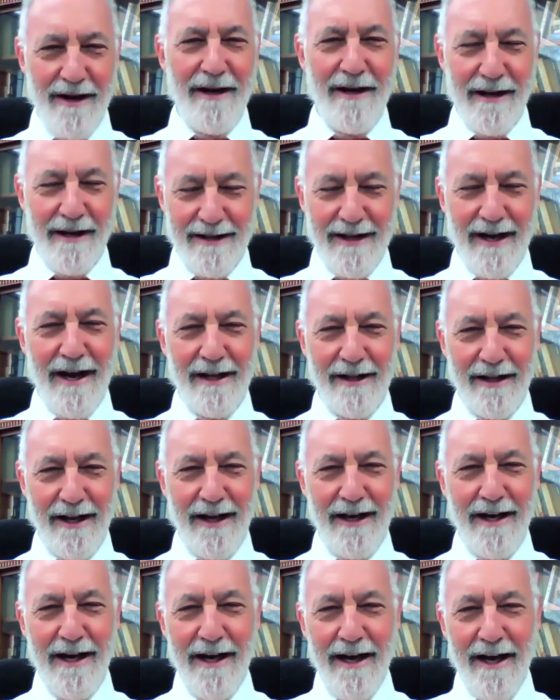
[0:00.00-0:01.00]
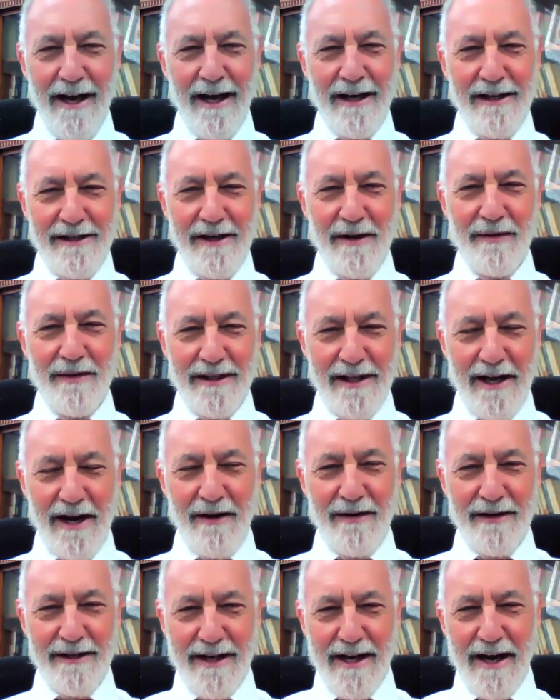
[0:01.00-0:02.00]
and a tallit, and she was
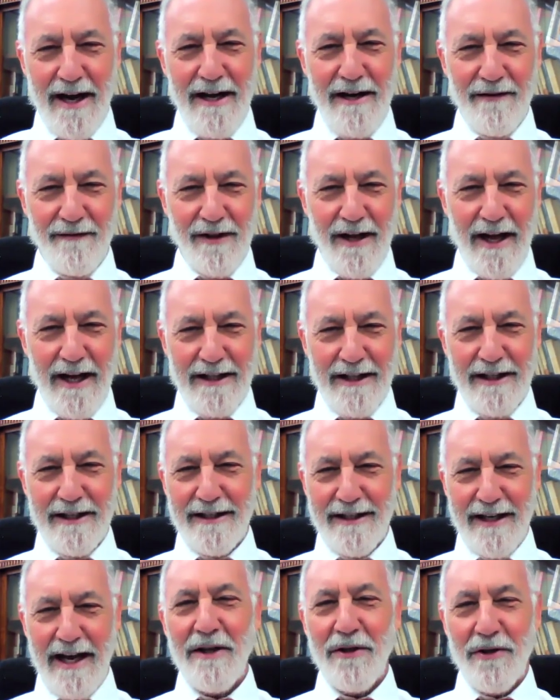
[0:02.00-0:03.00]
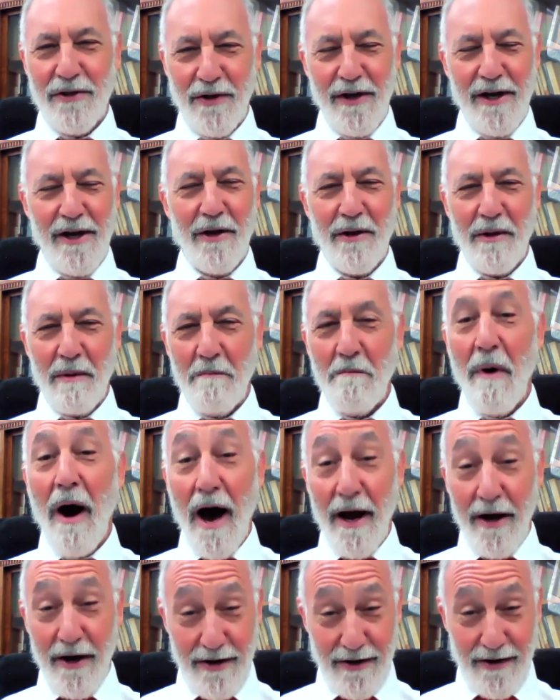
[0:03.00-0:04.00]
there as kind of like the censor, you know, the
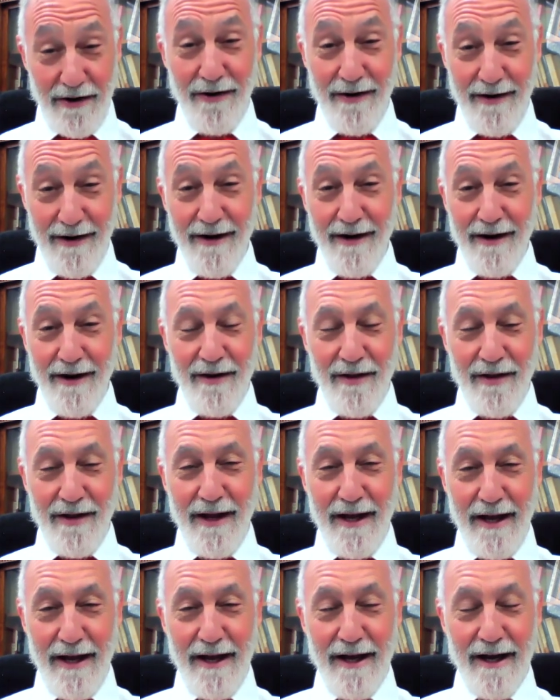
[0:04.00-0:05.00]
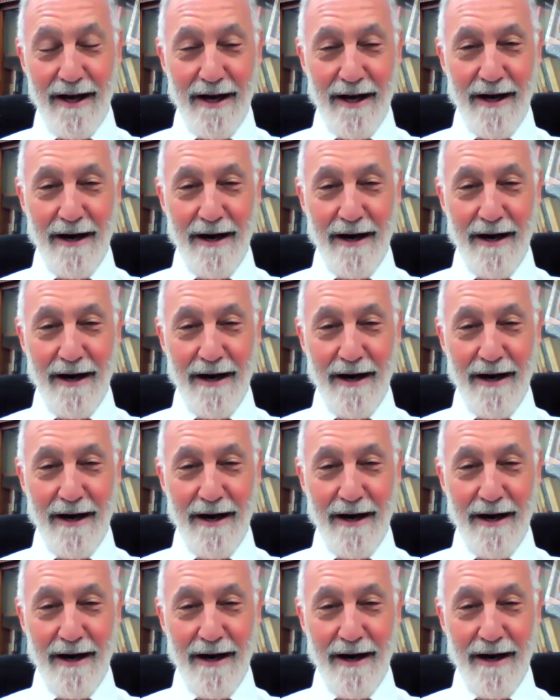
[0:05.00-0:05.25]
monitor, the,